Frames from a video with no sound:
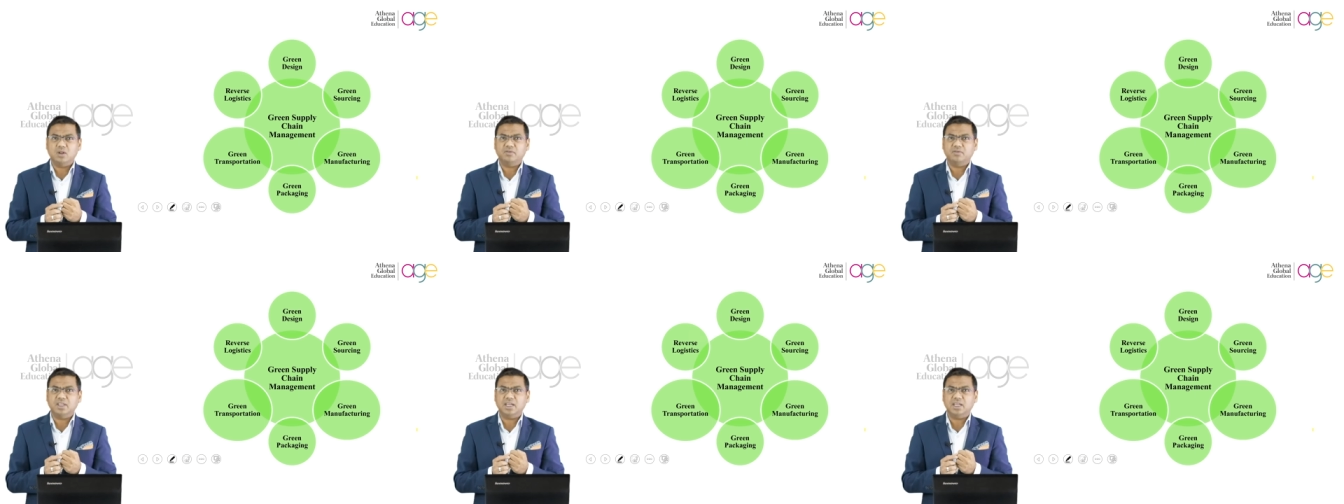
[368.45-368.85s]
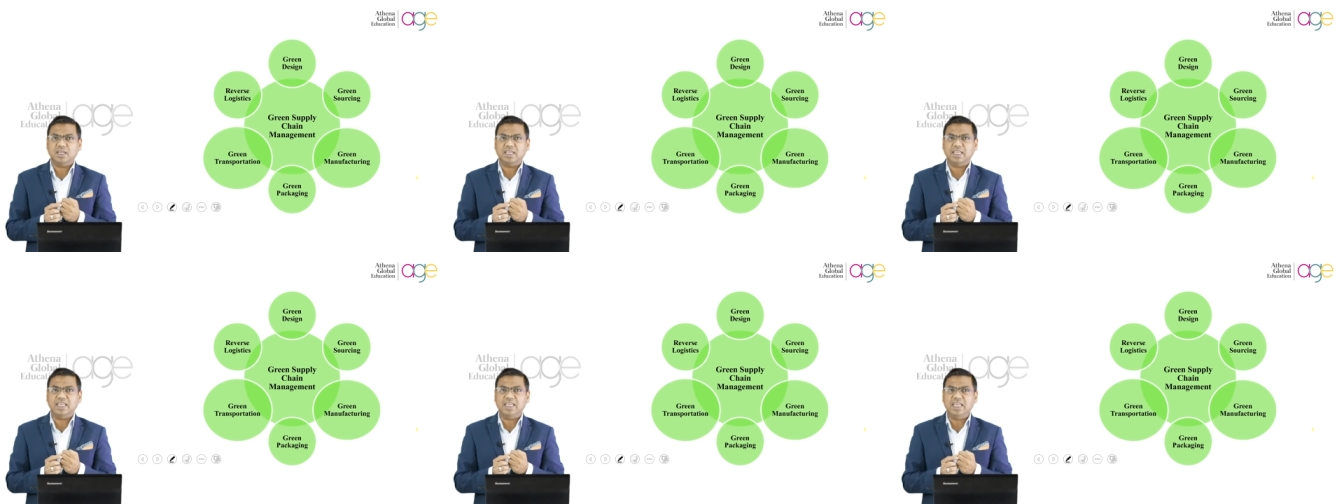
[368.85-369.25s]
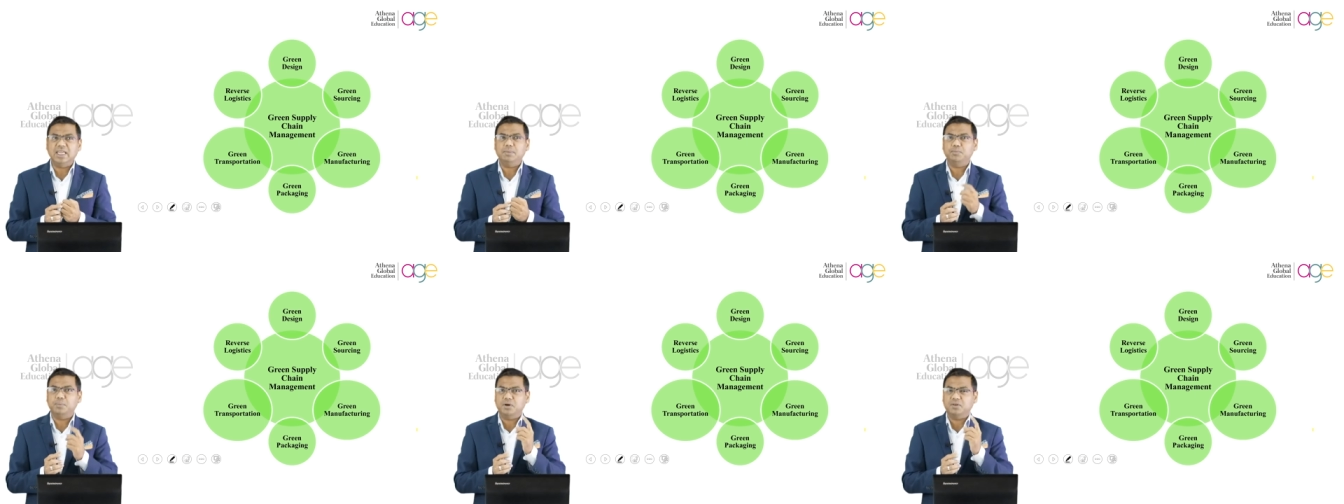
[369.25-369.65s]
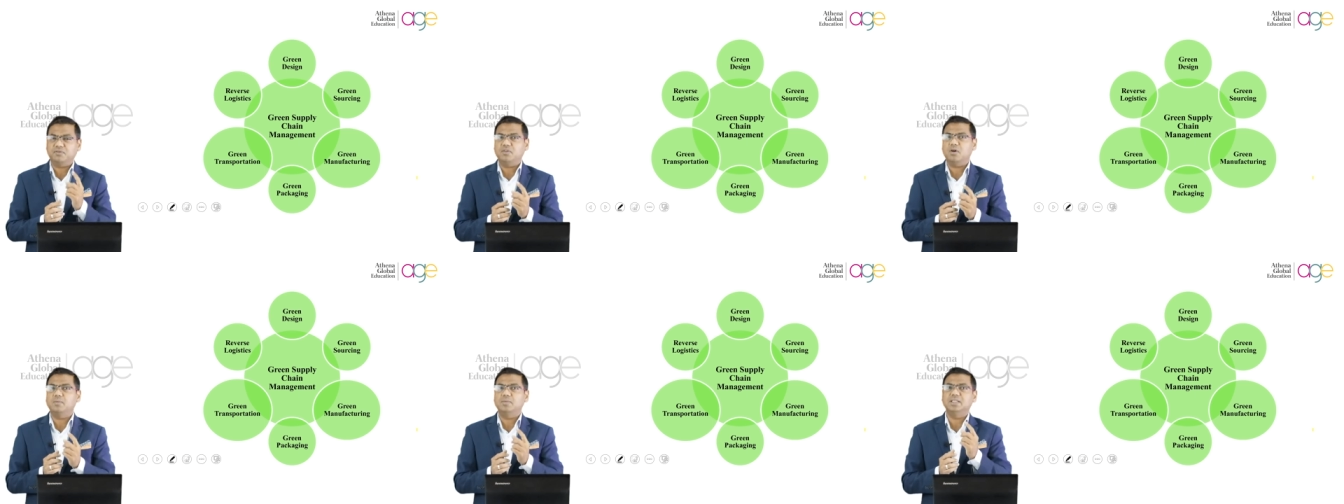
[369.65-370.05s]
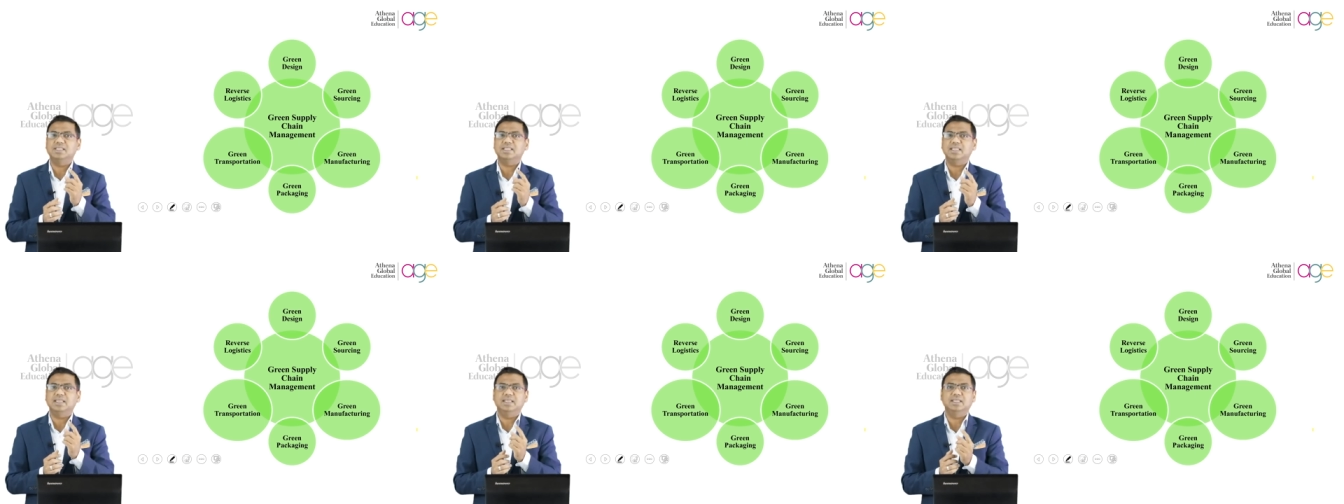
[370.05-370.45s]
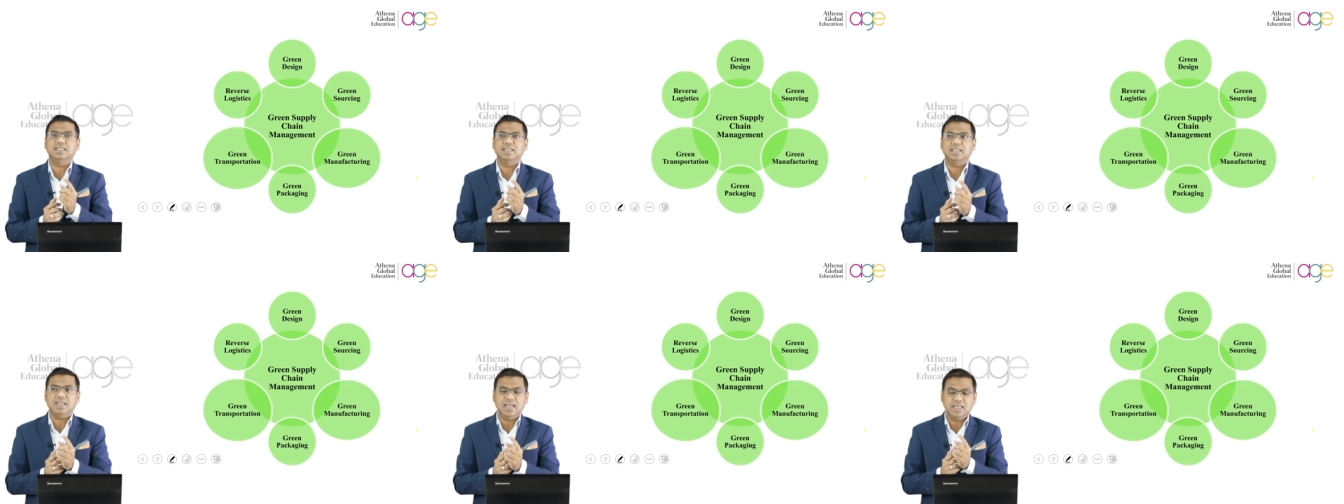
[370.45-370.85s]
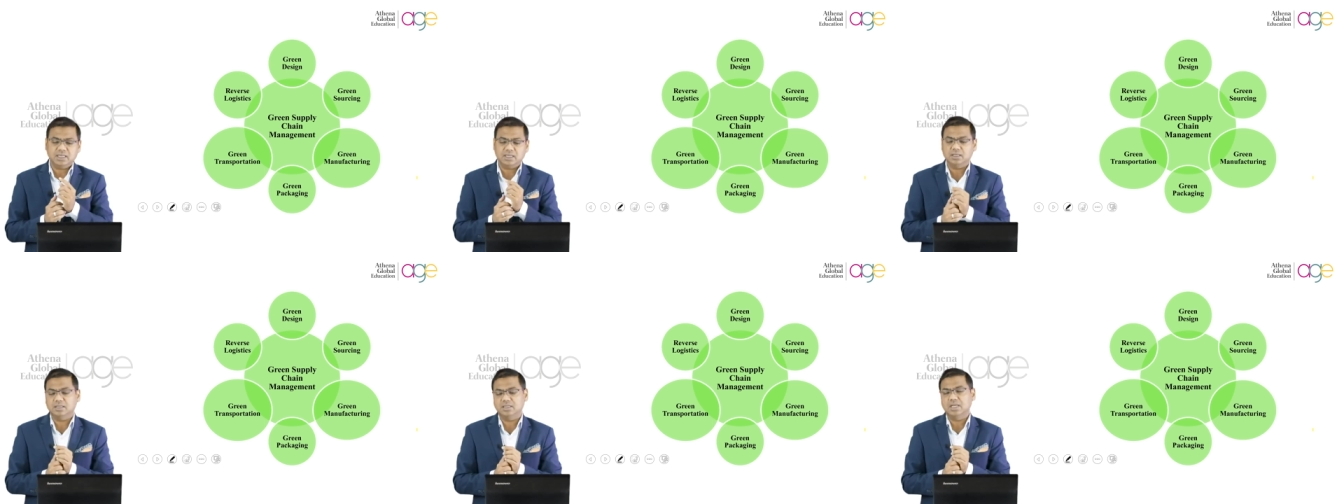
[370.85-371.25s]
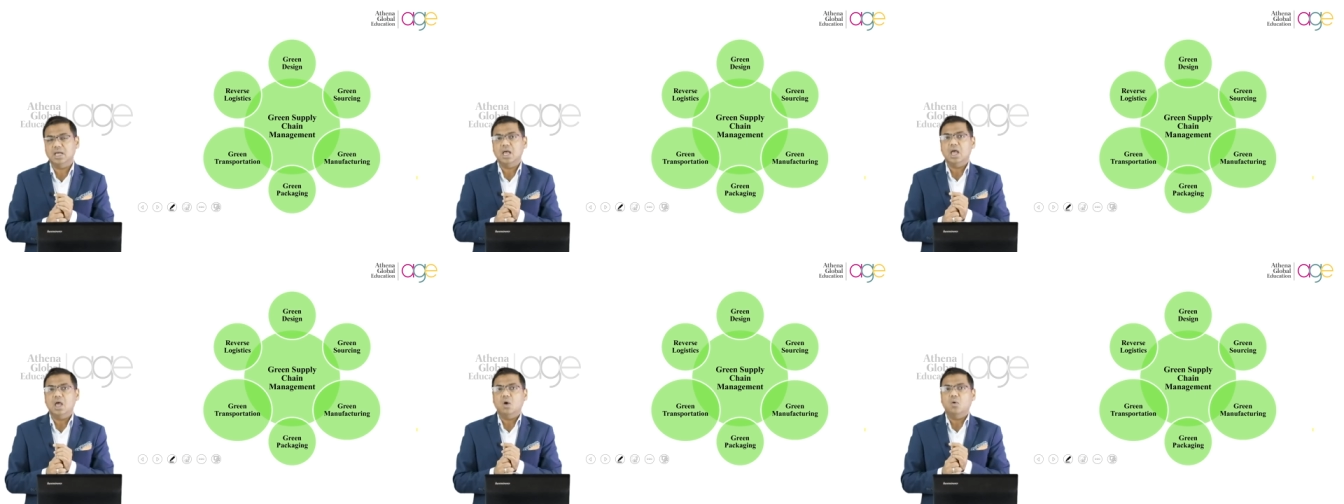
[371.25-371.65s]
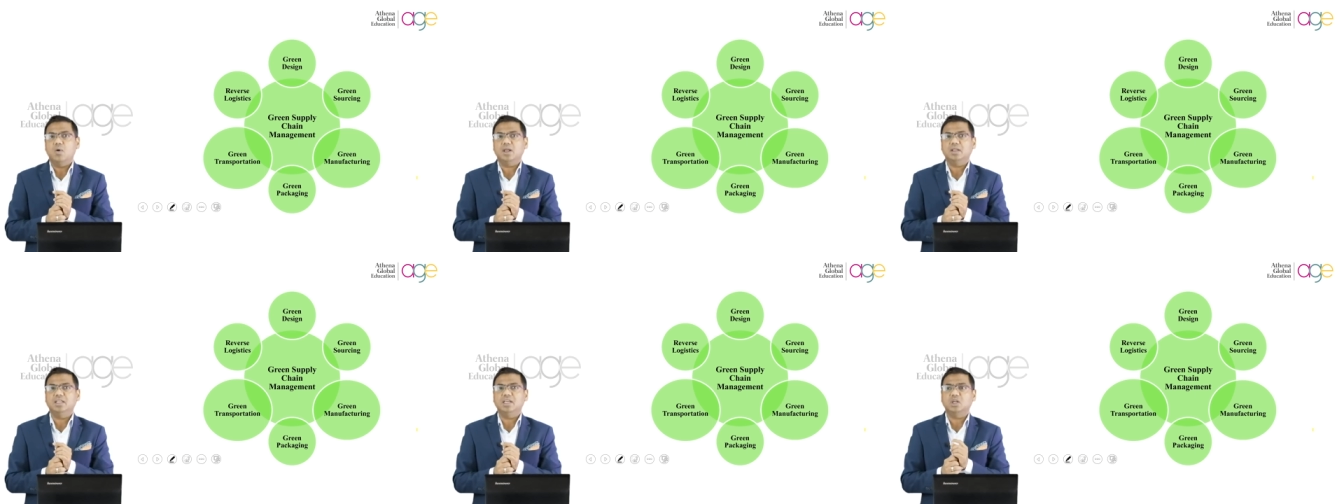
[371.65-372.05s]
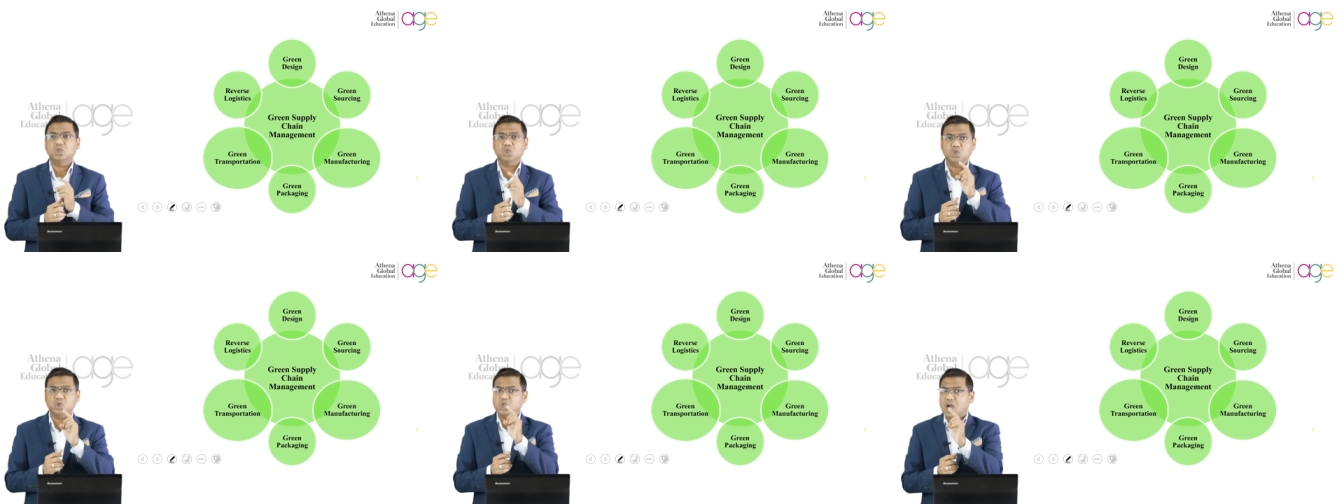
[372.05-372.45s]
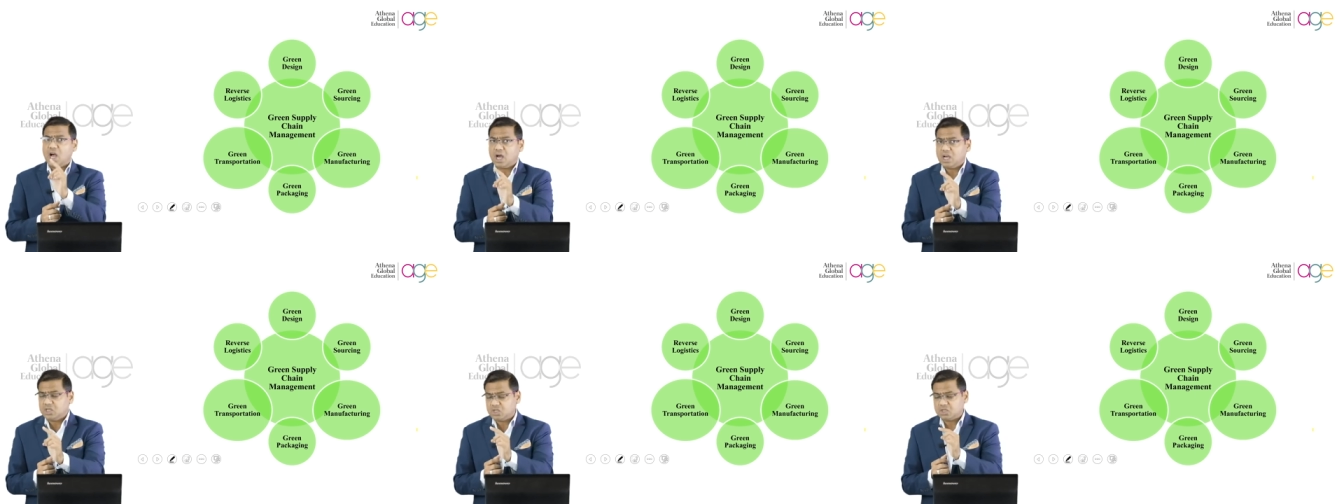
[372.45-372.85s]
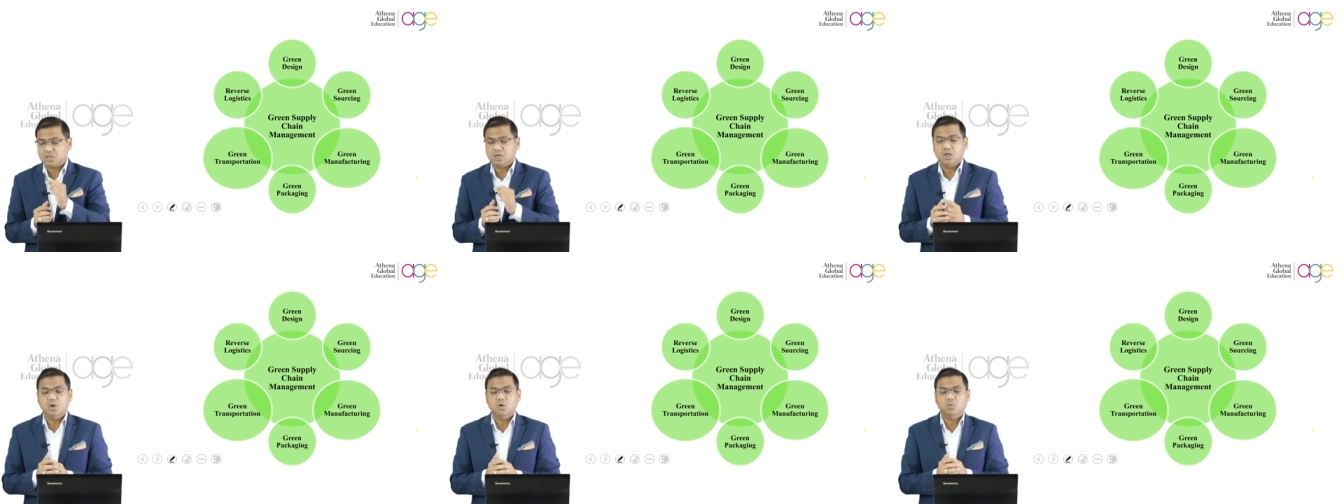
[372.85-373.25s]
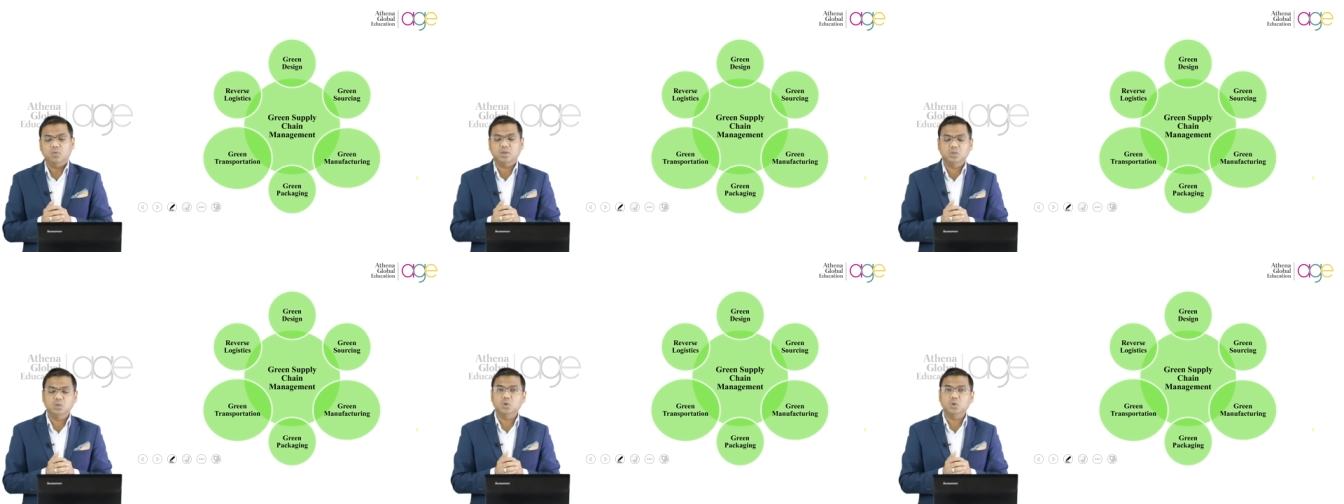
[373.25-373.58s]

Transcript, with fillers: of their key performance indicators where they are charged with